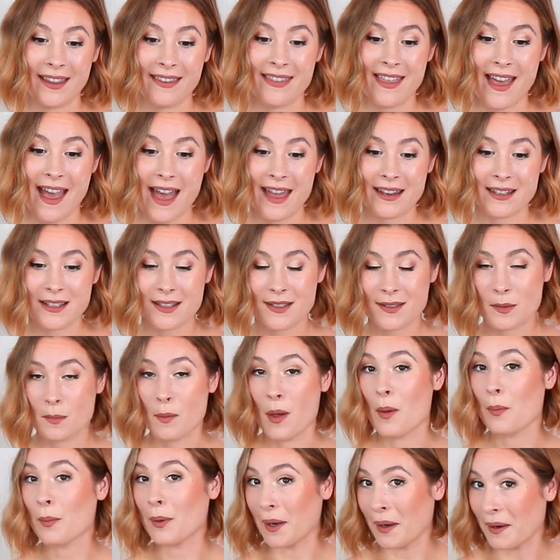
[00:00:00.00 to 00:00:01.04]
like that
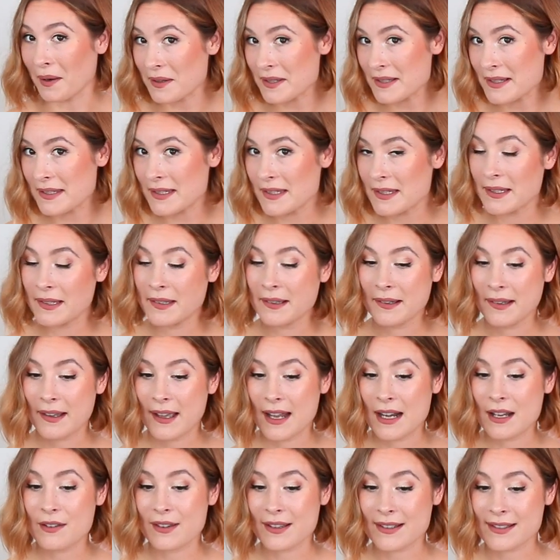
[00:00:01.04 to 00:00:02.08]
small purse
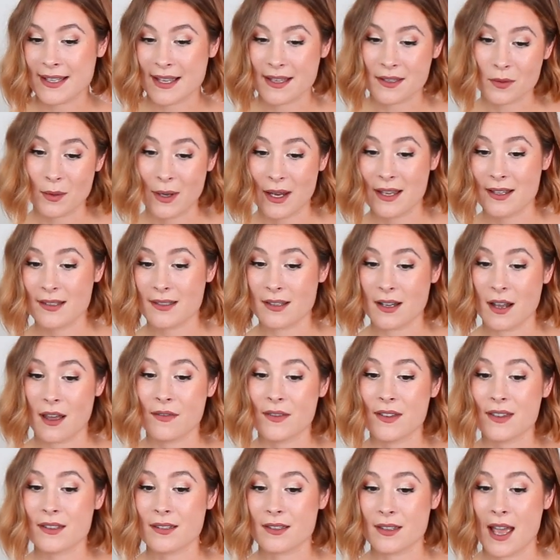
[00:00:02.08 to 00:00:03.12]
kind of accessorized
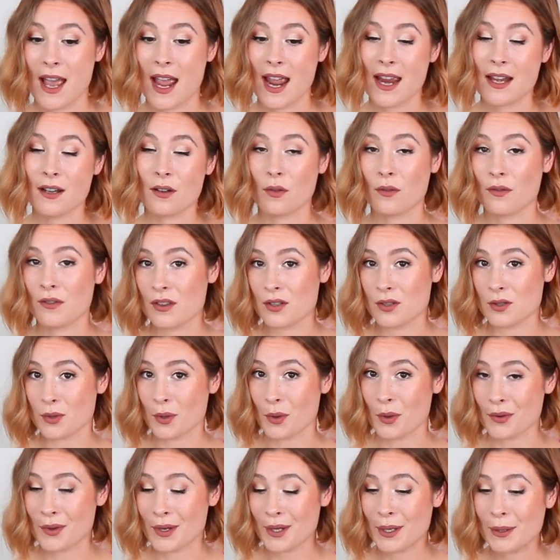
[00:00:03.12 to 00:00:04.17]
on the side over the
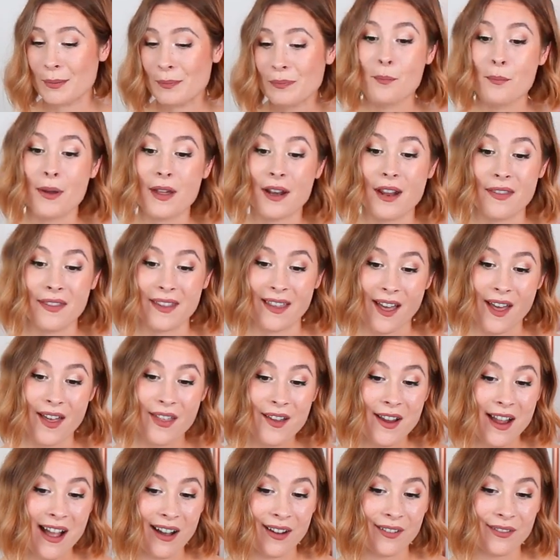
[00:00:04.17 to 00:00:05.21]
shoulder. But on the
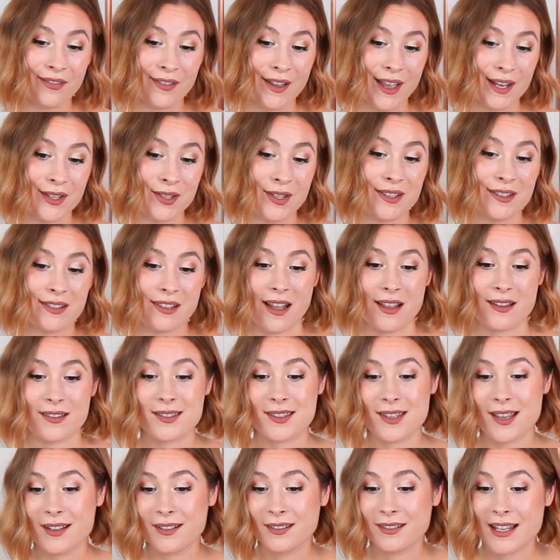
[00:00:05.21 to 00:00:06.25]
other outfit, she's got
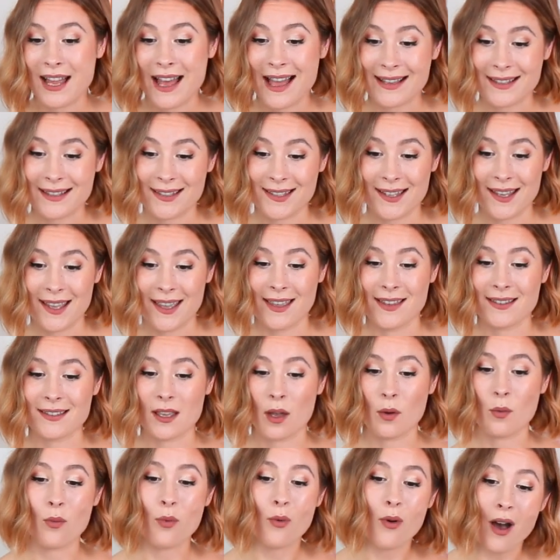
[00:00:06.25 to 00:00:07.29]
sunglasses,
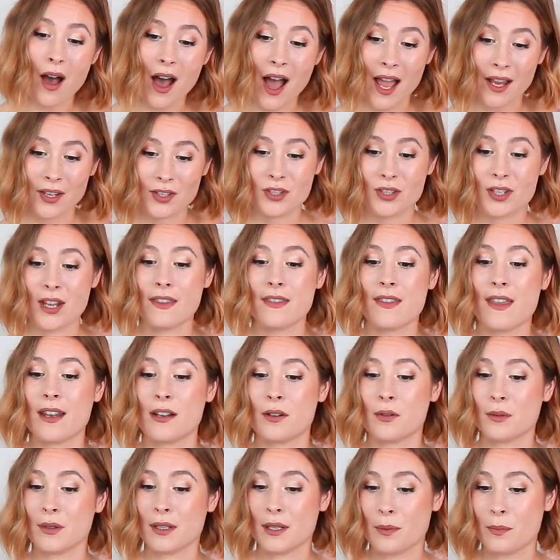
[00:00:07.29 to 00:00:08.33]
a watch, and then
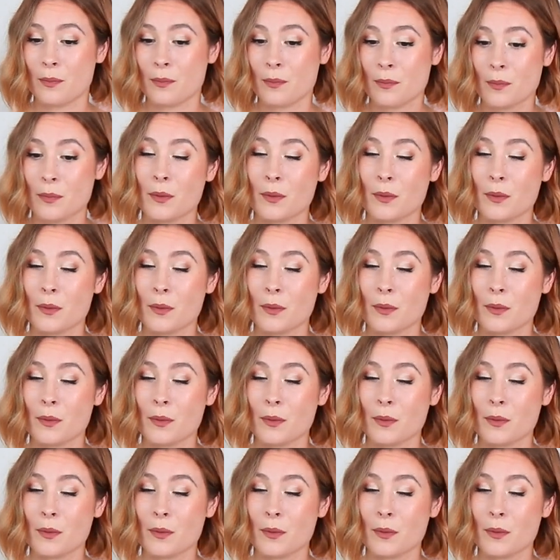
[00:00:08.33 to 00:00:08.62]
a really